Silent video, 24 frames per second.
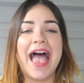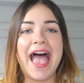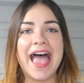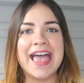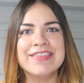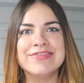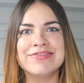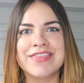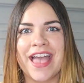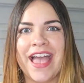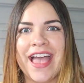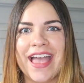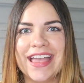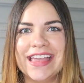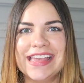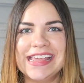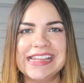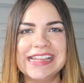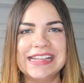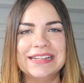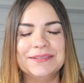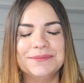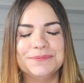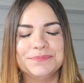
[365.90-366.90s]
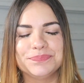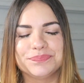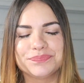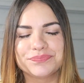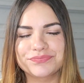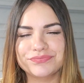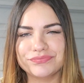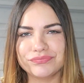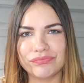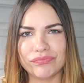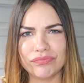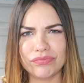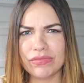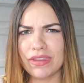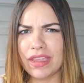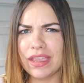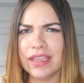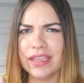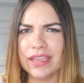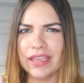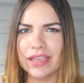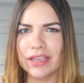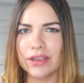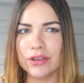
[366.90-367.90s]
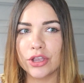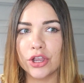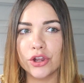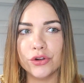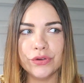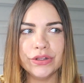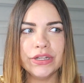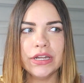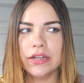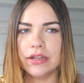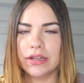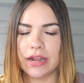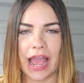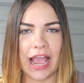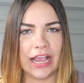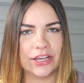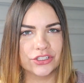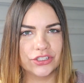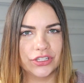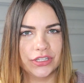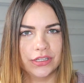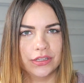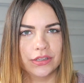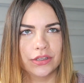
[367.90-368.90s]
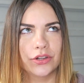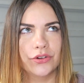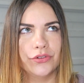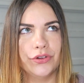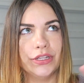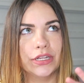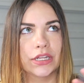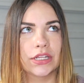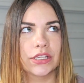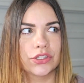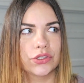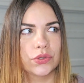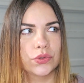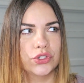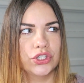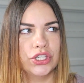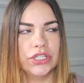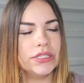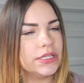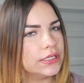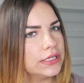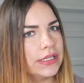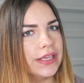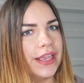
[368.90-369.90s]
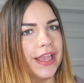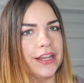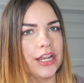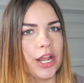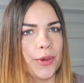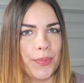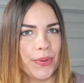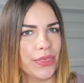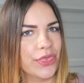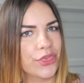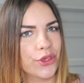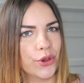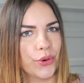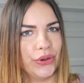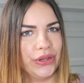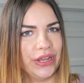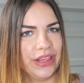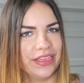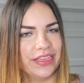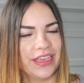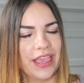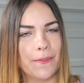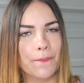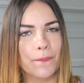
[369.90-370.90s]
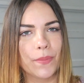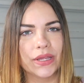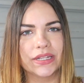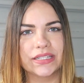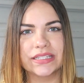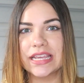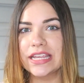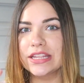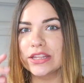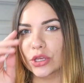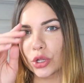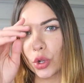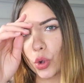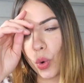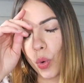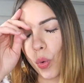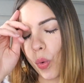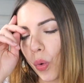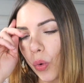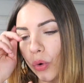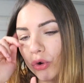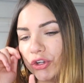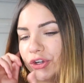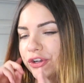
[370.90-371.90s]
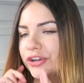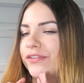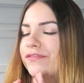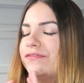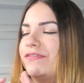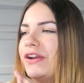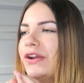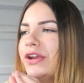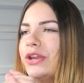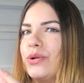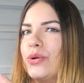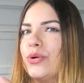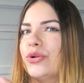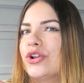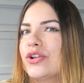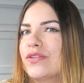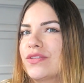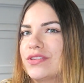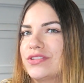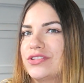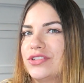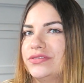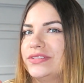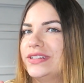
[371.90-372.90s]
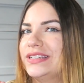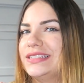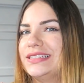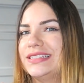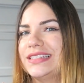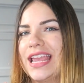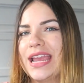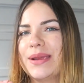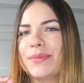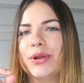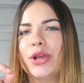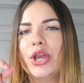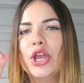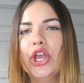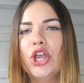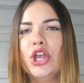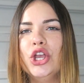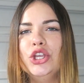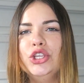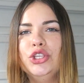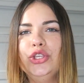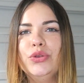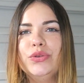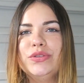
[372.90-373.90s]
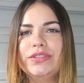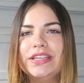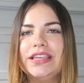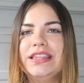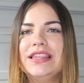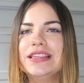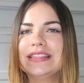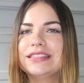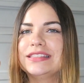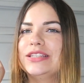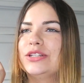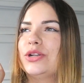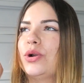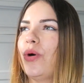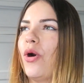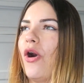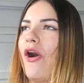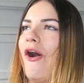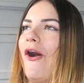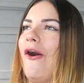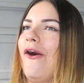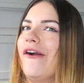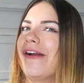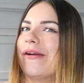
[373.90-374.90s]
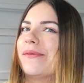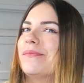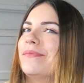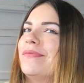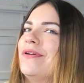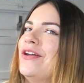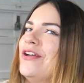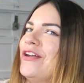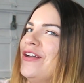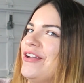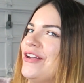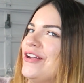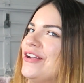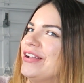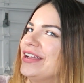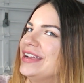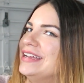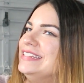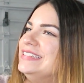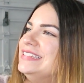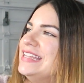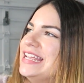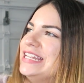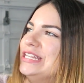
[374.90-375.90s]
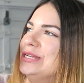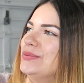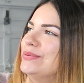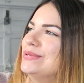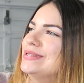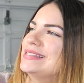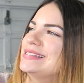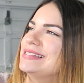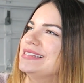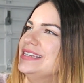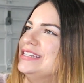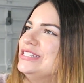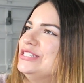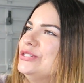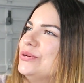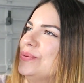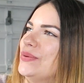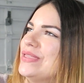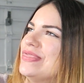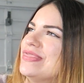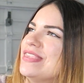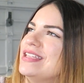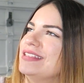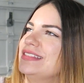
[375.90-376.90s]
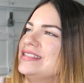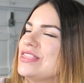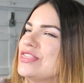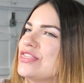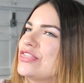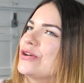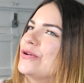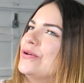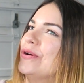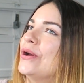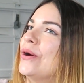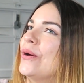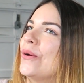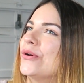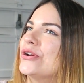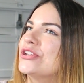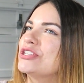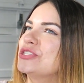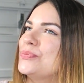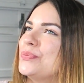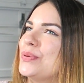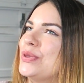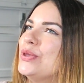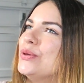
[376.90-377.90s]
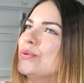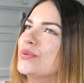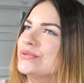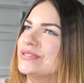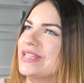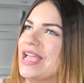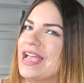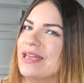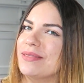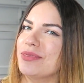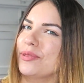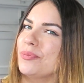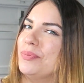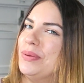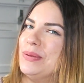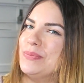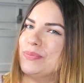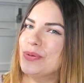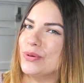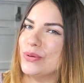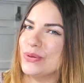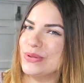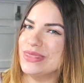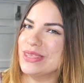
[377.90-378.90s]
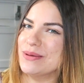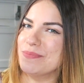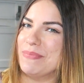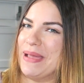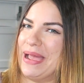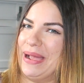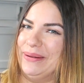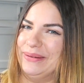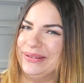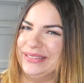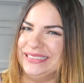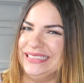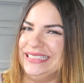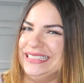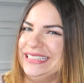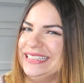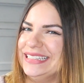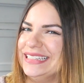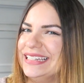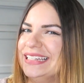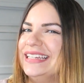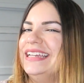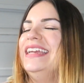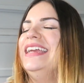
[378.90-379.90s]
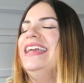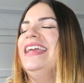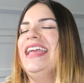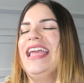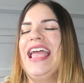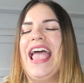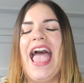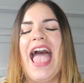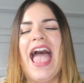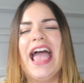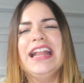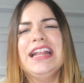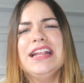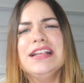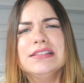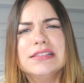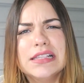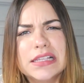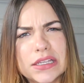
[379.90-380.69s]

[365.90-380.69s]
and then Karina, so she didn't get up and throw anything, but in the corner, very corner of the surveillance camera, you see this little arm continuously doing this and throwing orange peels at the people on the balcony. And he's